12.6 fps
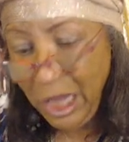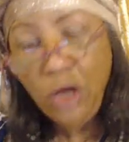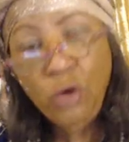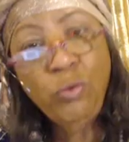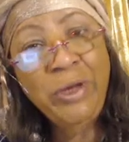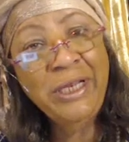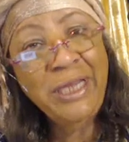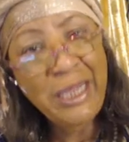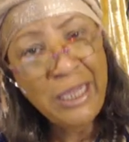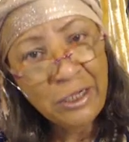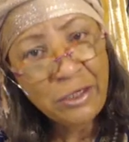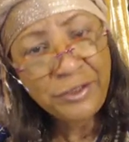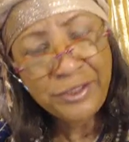When
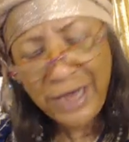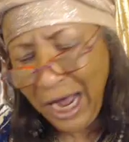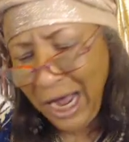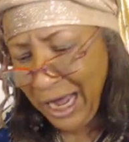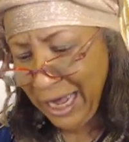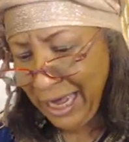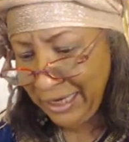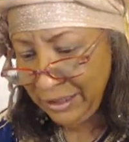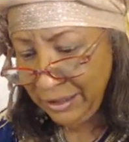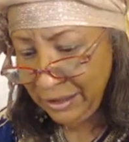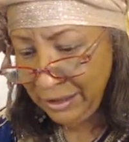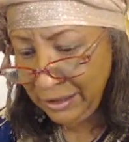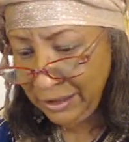Hill died,
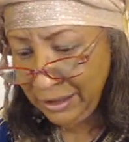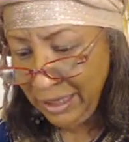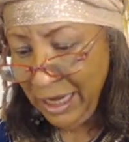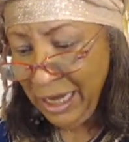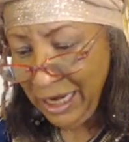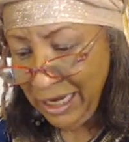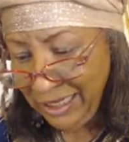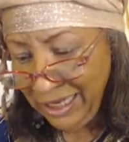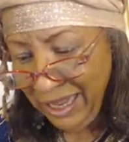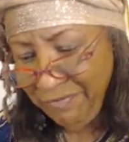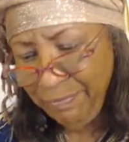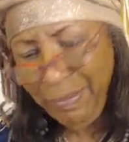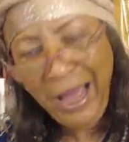he
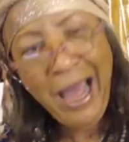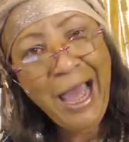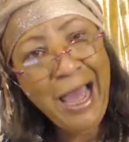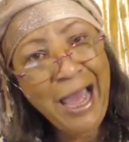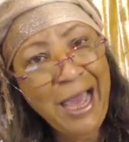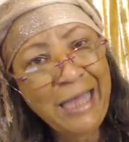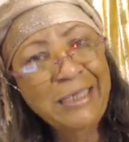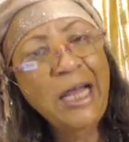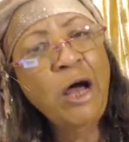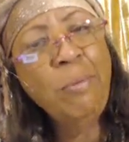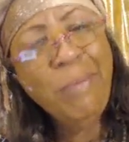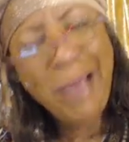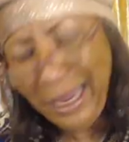left behind a
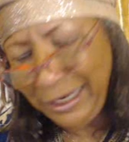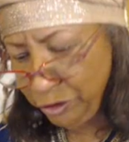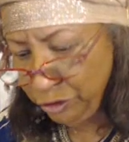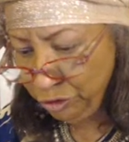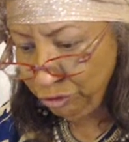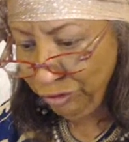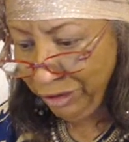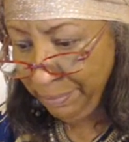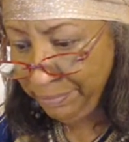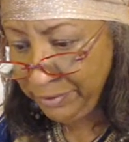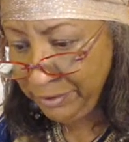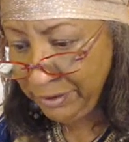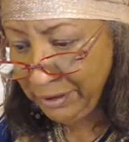
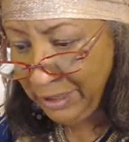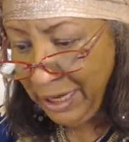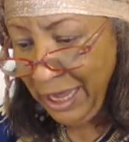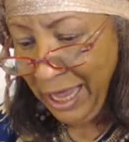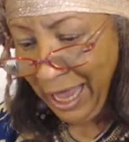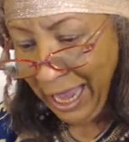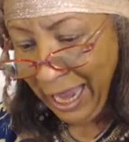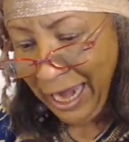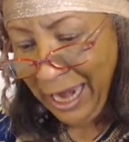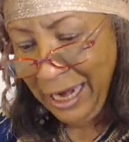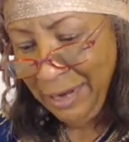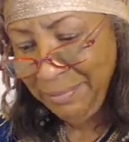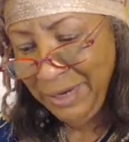manuscript
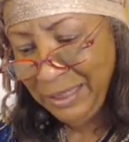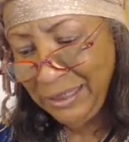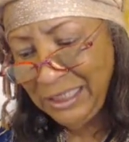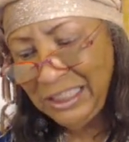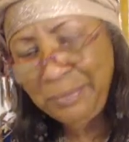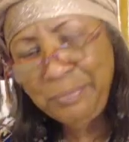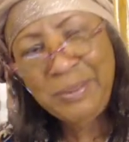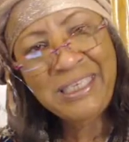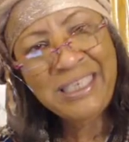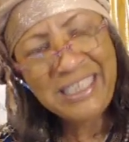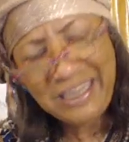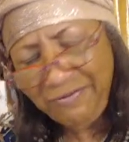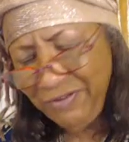aimed at the
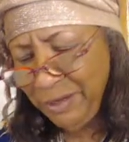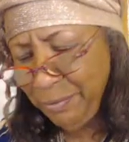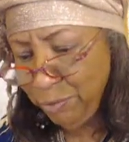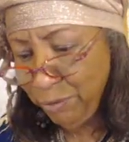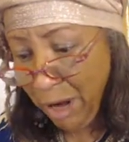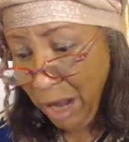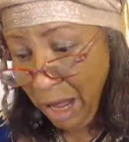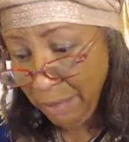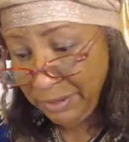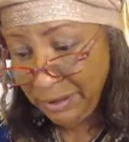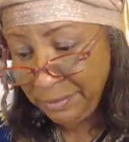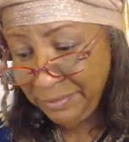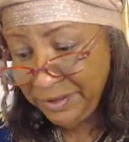specific
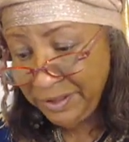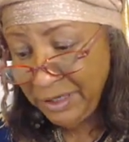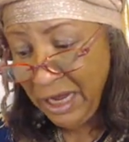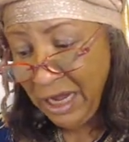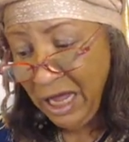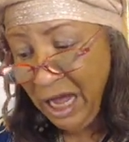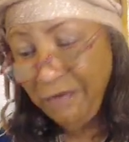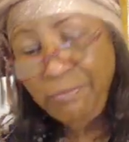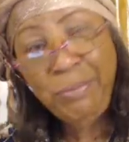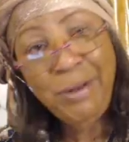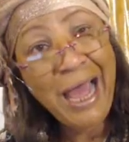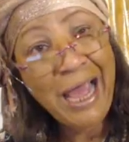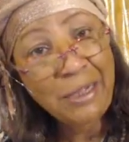problems of
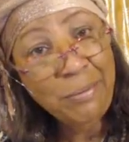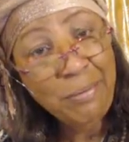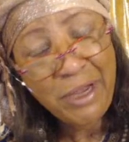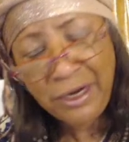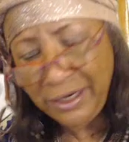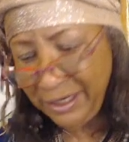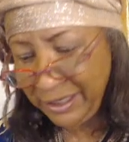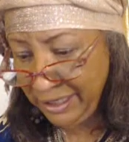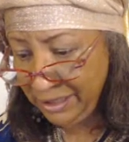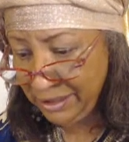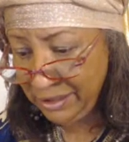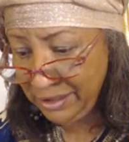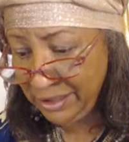Black
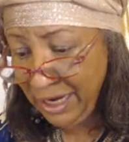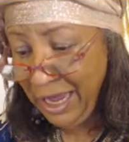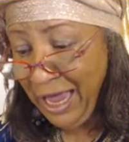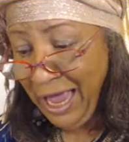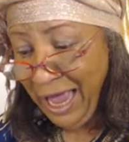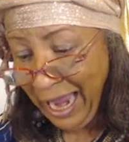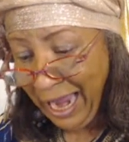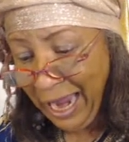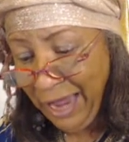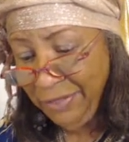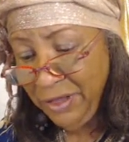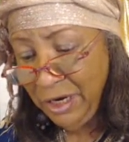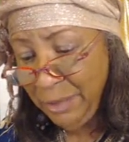Americans, and
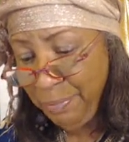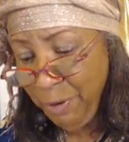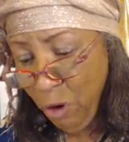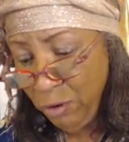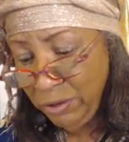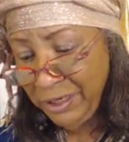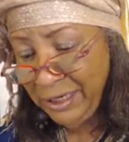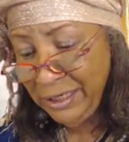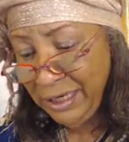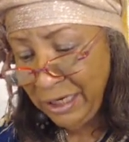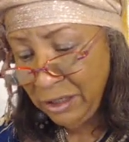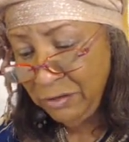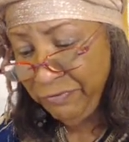the Napoleon
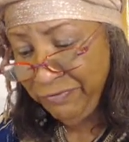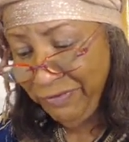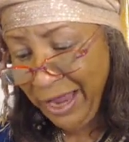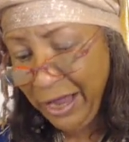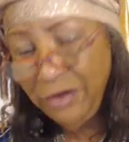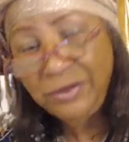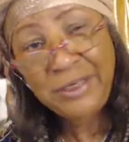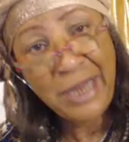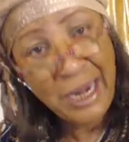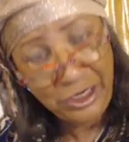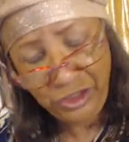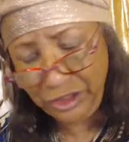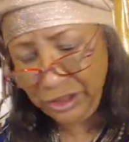Hill
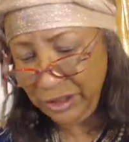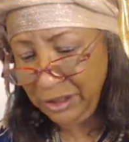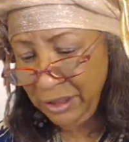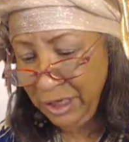Foundation